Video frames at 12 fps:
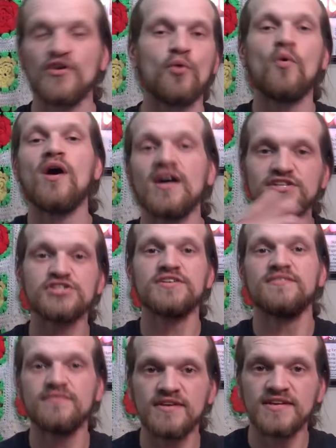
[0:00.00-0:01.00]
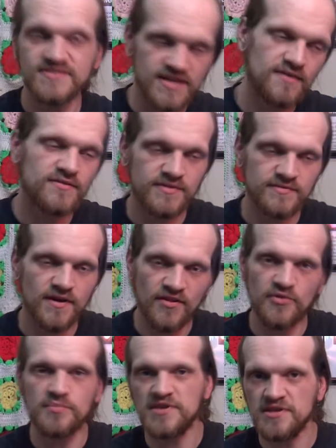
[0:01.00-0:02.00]
They're watching and telling
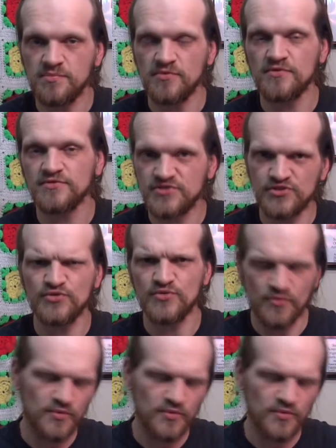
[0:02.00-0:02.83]
other people to do the